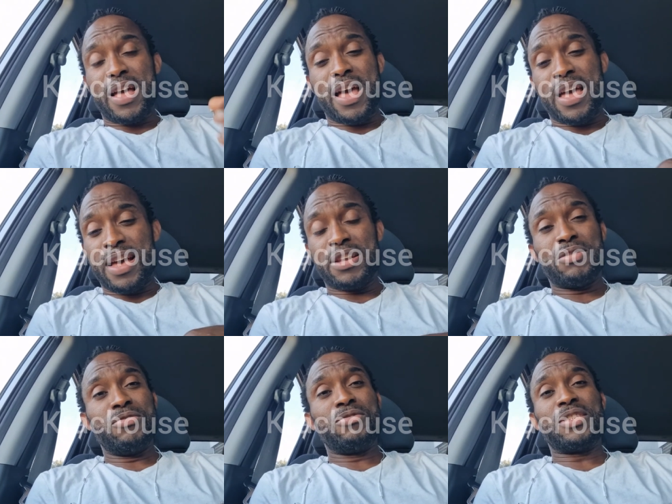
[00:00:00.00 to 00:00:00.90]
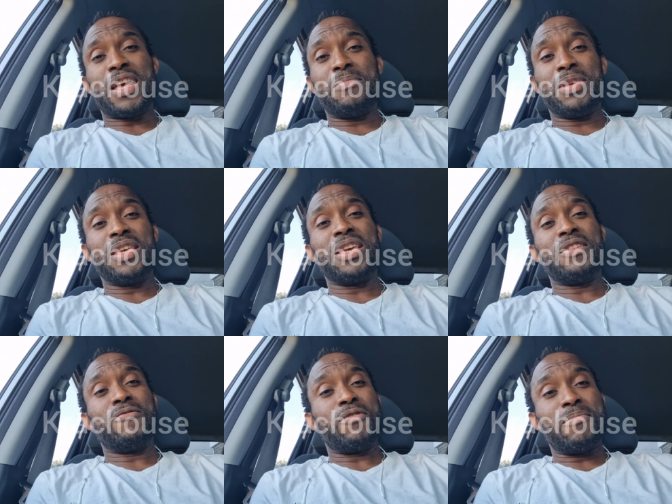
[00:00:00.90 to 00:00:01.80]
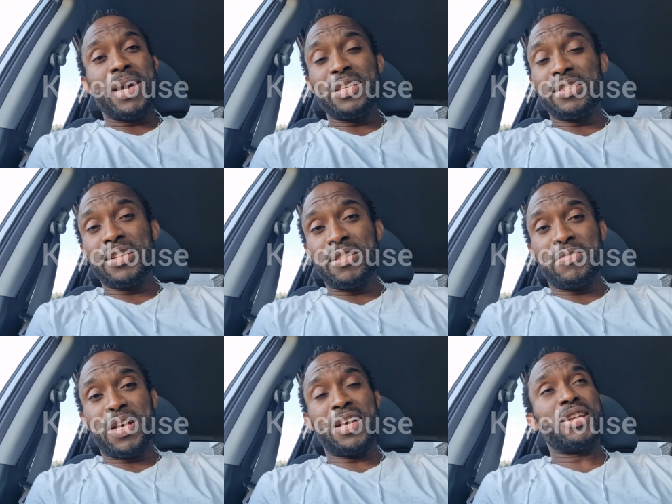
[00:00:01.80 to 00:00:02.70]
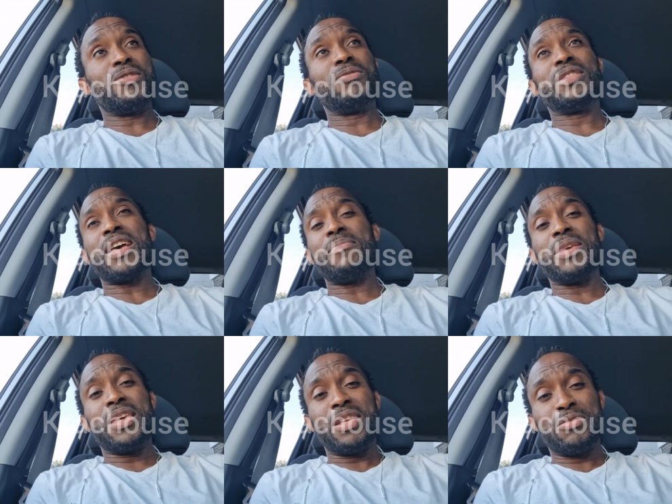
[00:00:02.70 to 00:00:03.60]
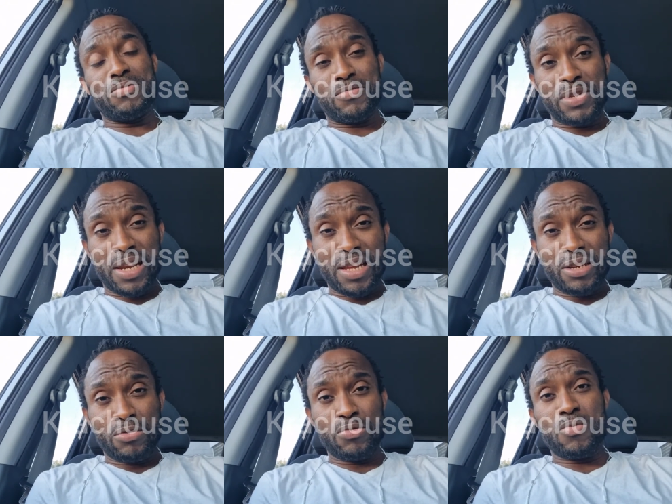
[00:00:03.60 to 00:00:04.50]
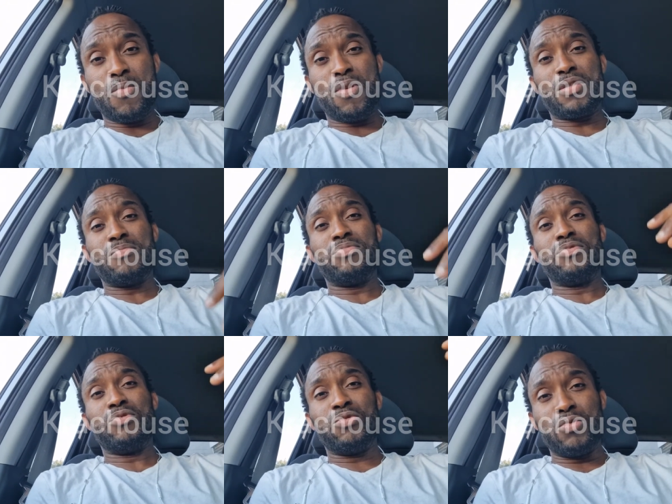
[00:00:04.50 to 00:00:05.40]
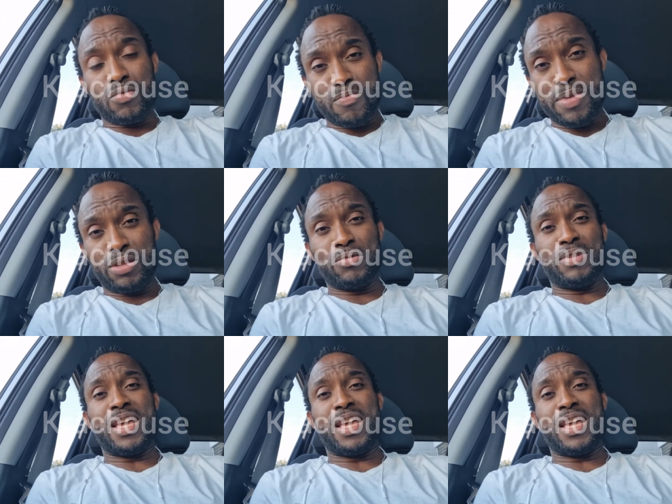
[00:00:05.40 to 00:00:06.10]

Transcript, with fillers: I had no time again for myself. I had no time again to really do what took me to